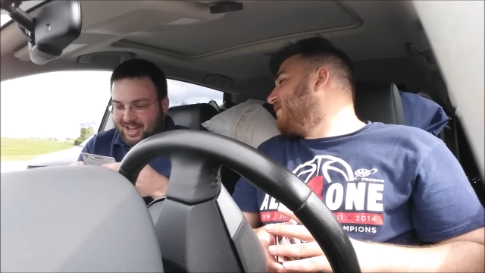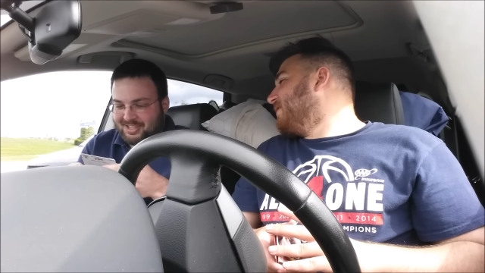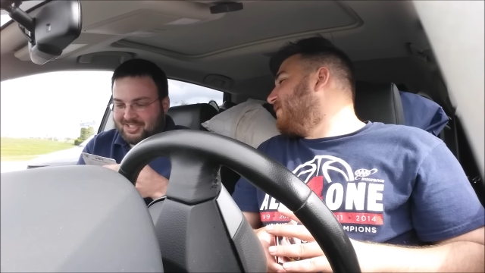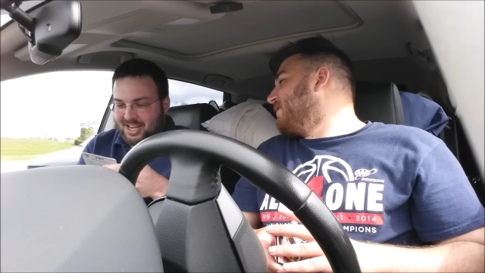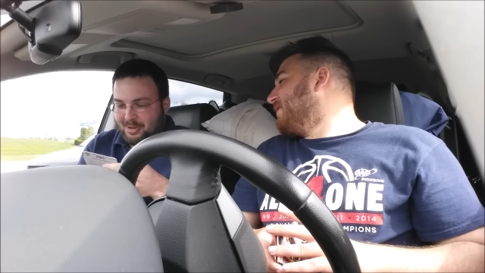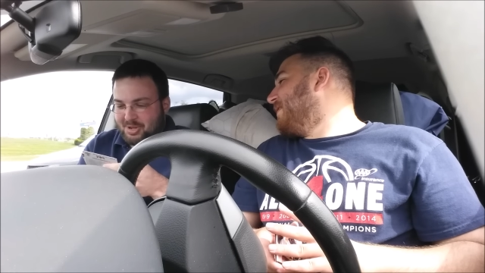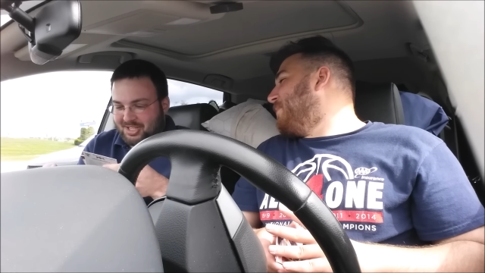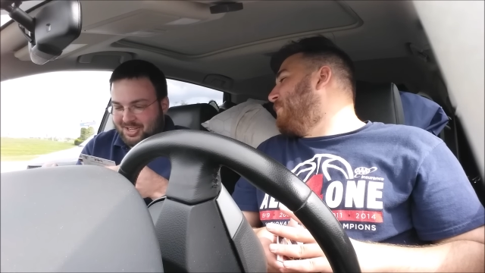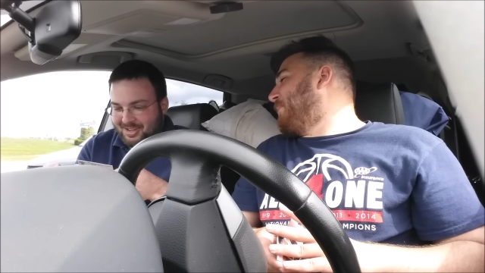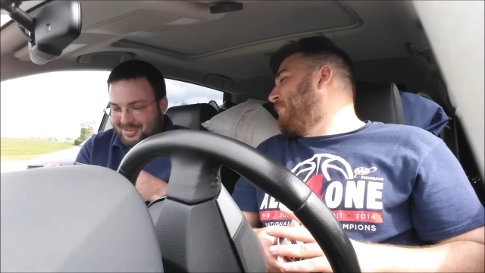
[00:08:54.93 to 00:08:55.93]
Speaker 1: God damn
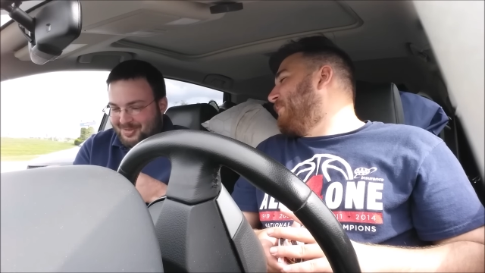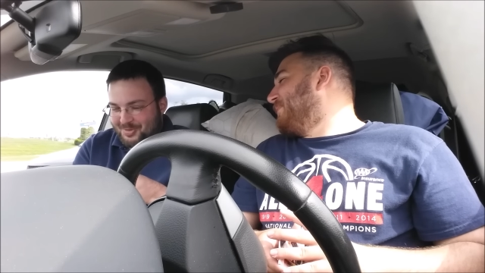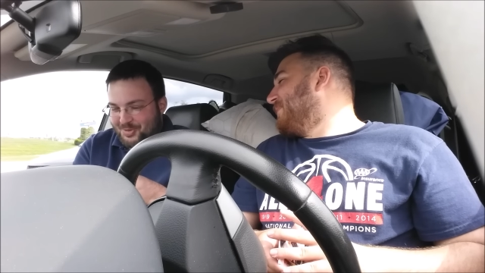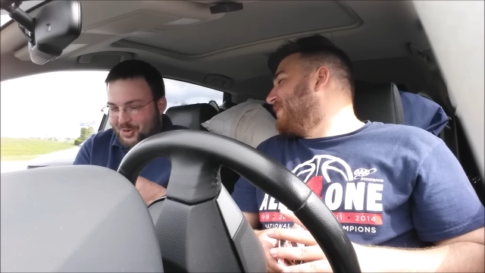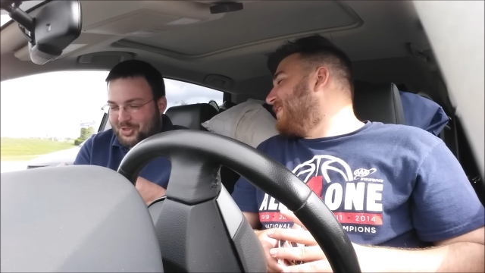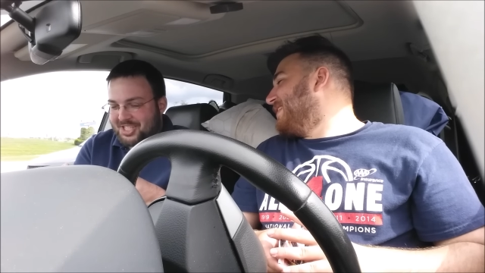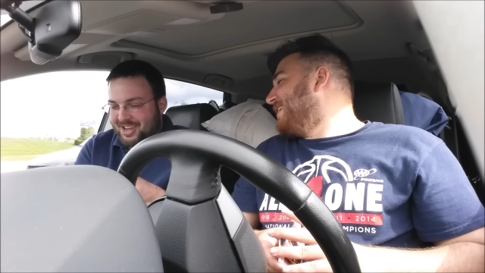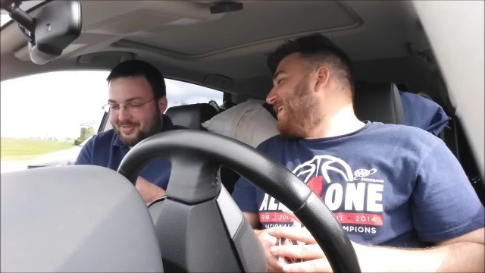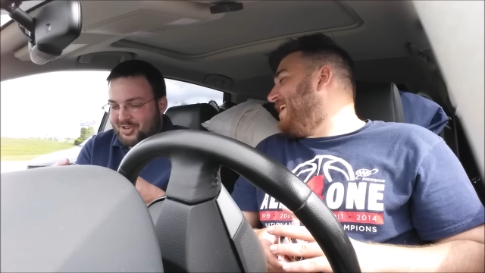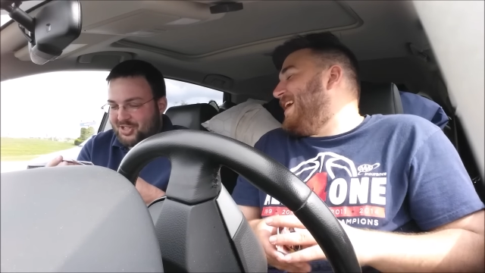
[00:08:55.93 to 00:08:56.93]
it.
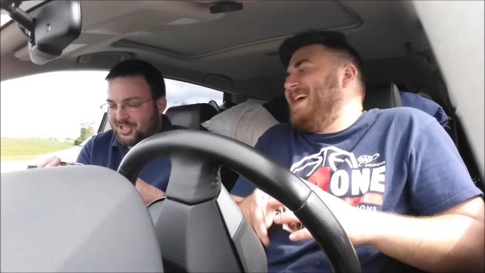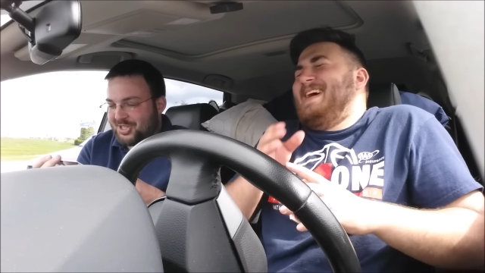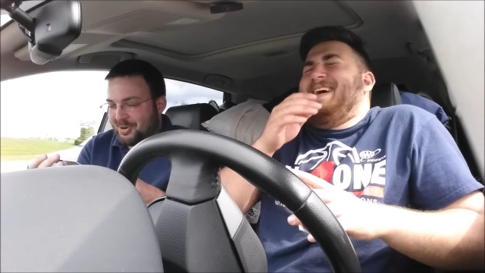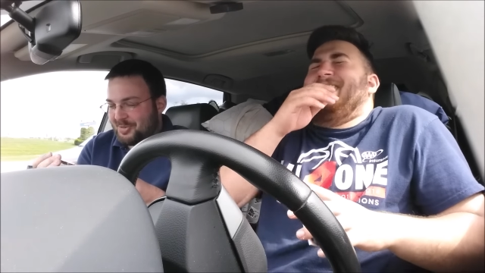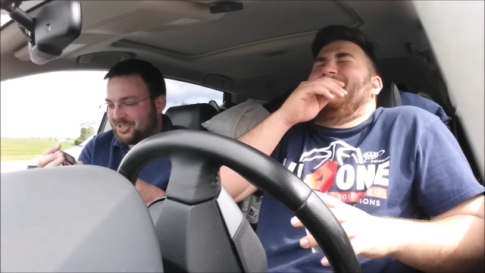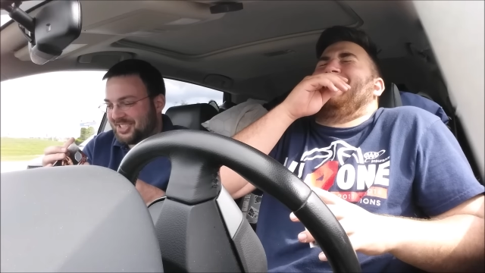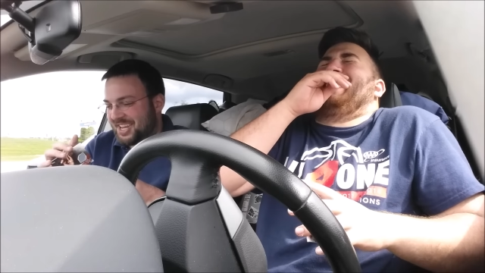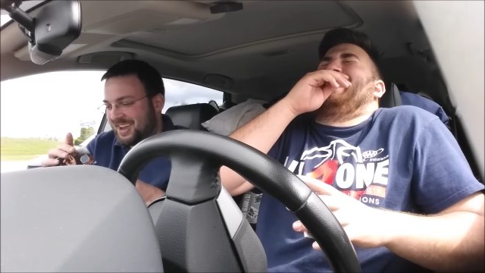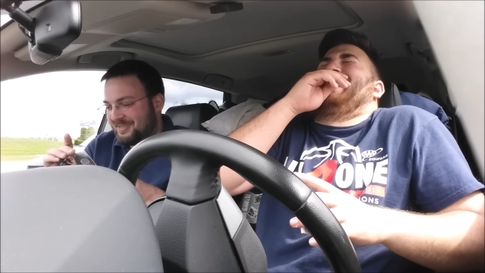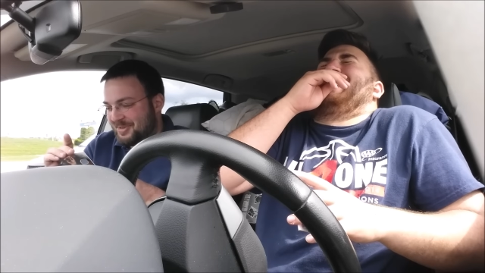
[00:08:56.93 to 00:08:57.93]
Rusev
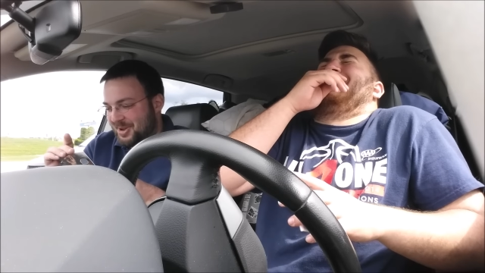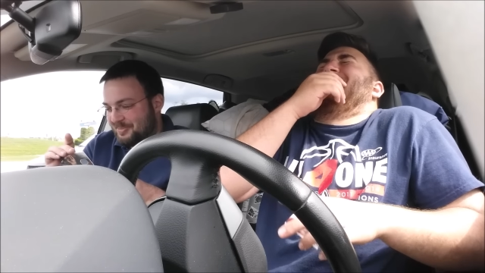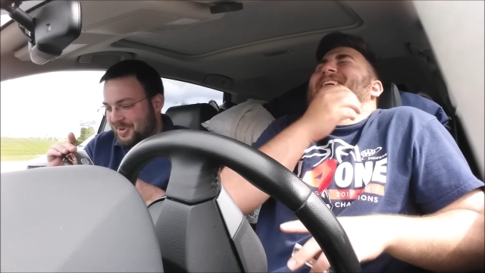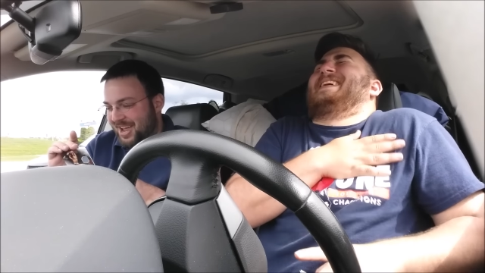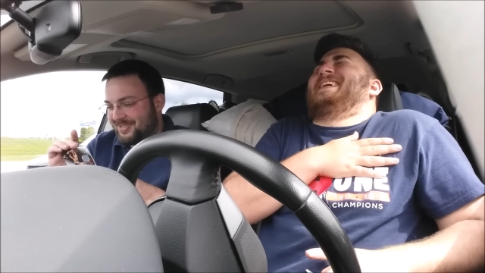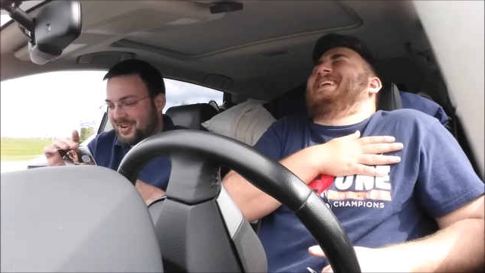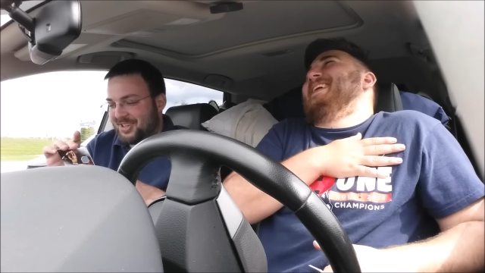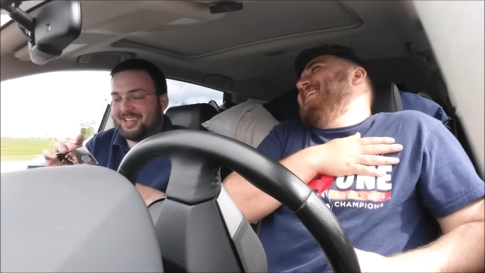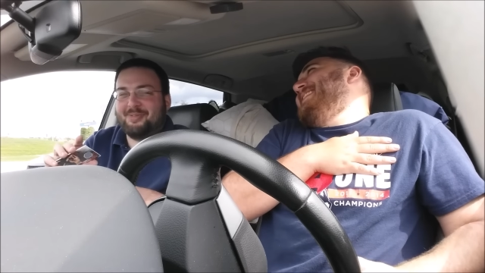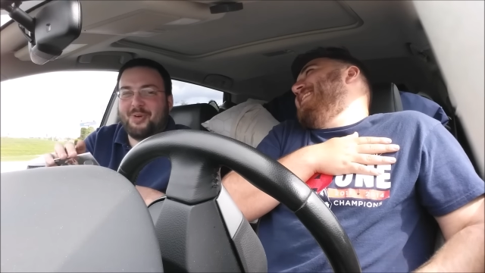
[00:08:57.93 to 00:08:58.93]
SummerSlam Mat
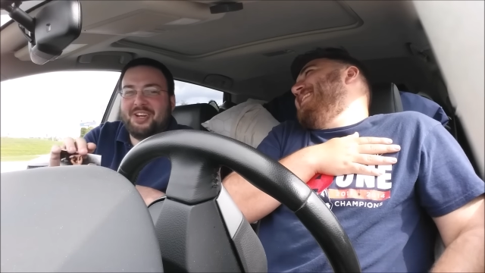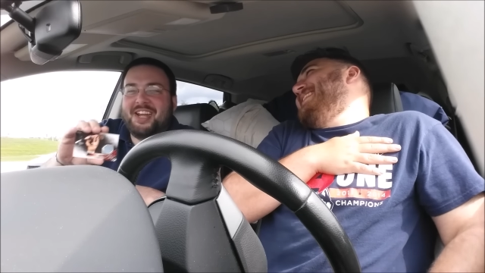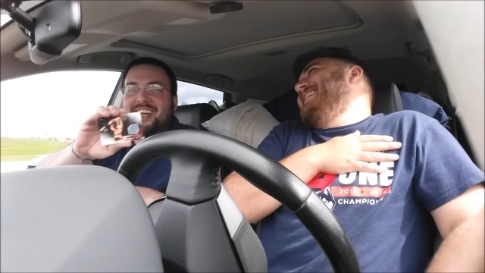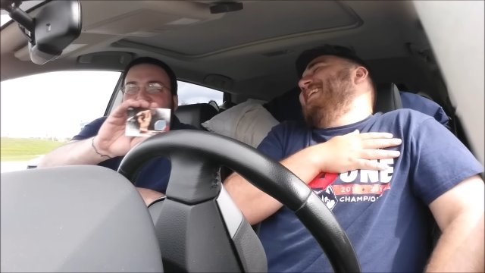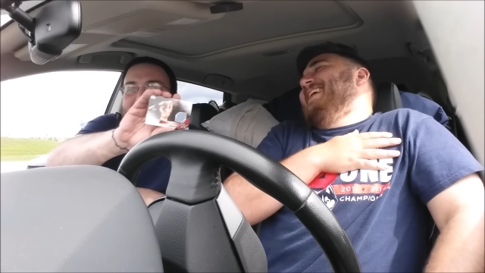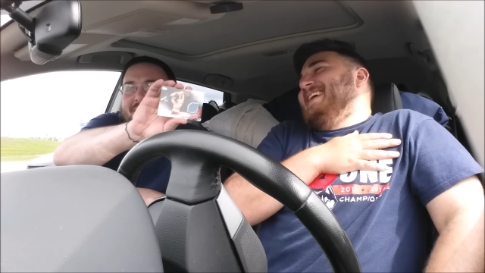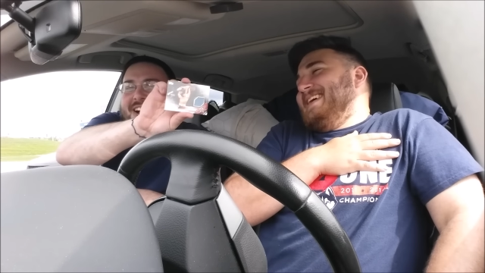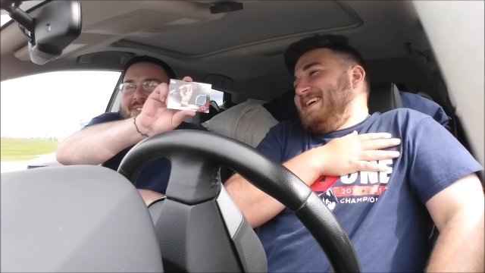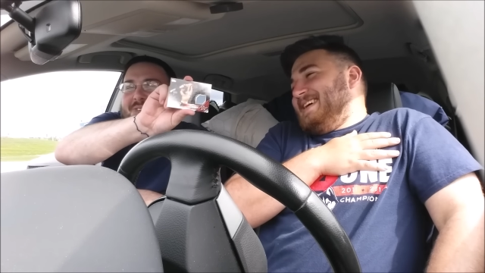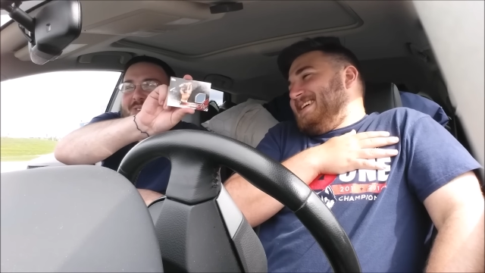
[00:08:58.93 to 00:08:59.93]
Relic.
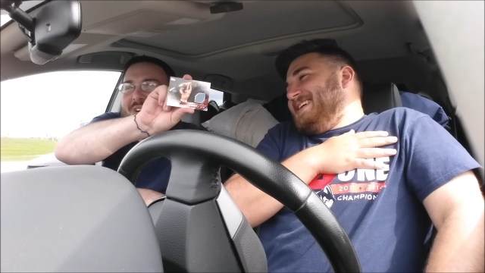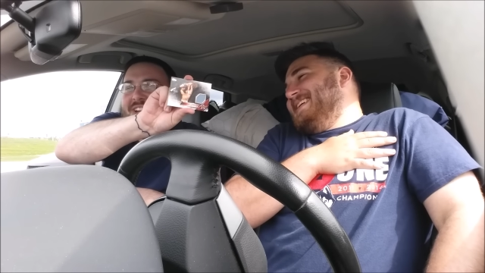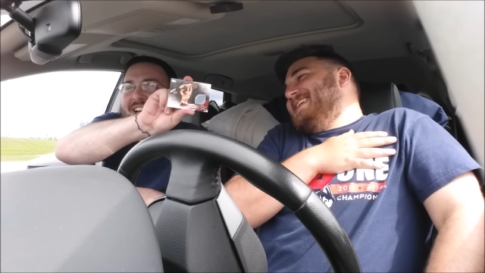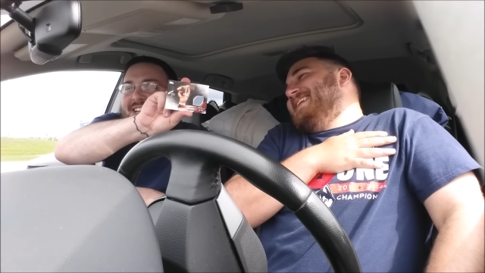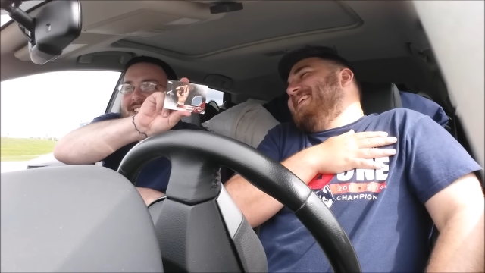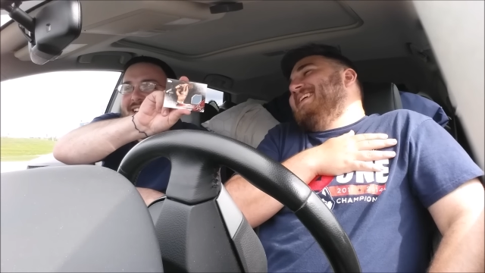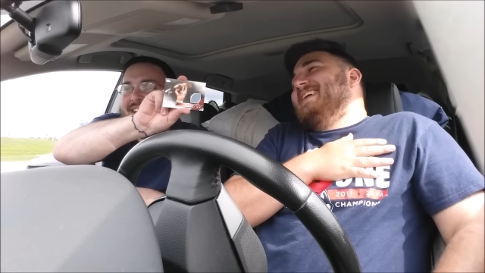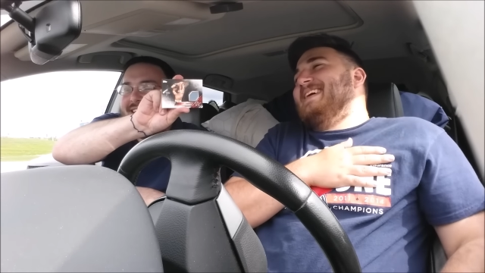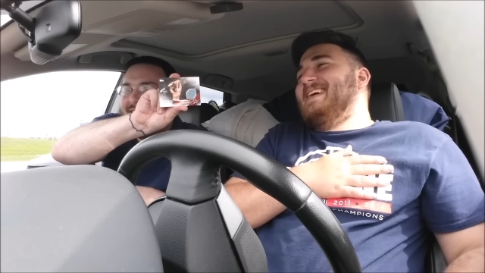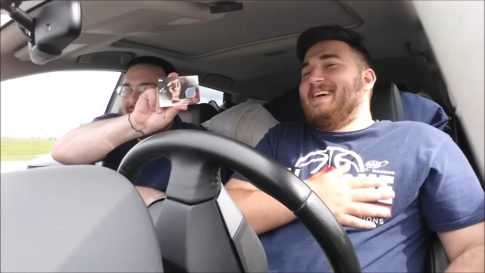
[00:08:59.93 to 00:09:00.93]
195 of
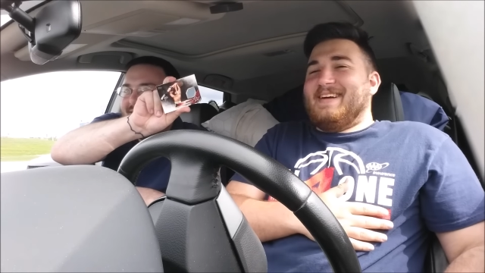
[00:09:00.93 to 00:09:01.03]
199.